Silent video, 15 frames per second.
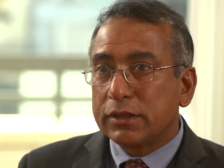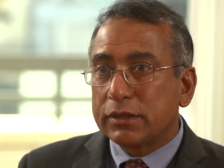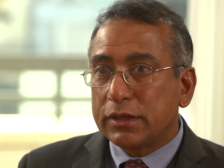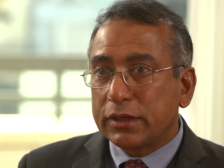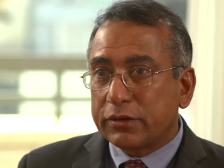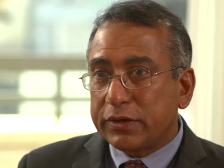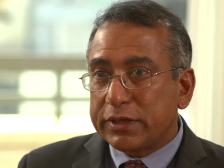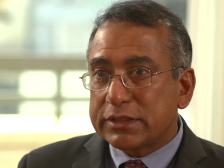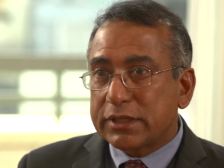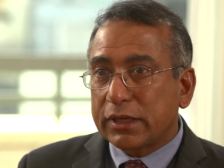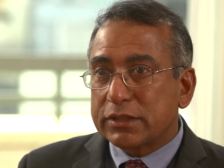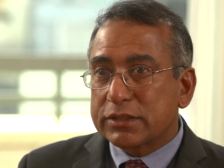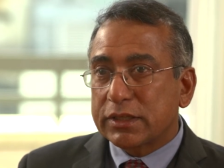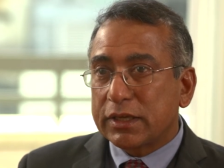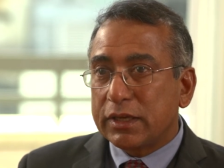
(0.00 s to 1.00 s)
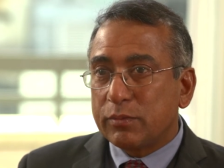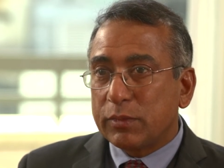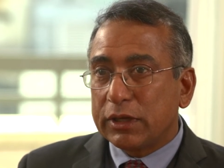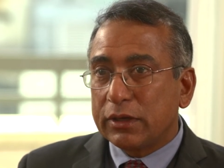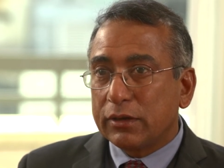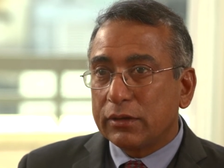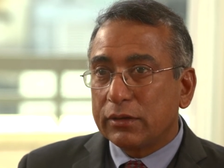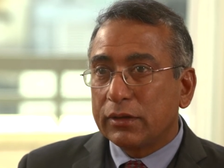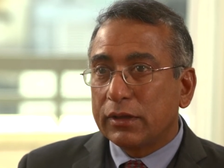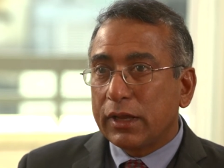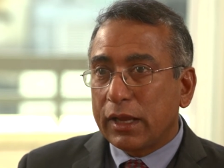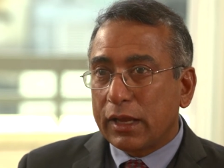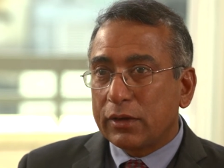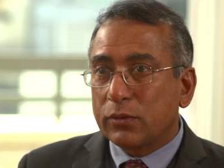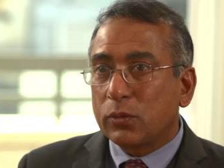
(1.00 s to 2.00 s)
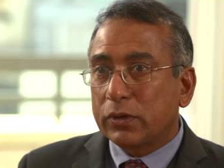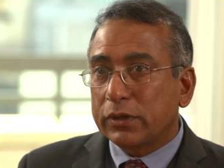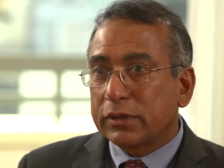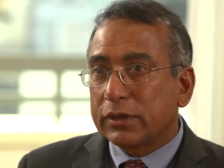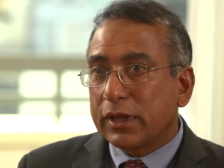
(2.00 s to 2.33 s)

decreasing ischemia and organ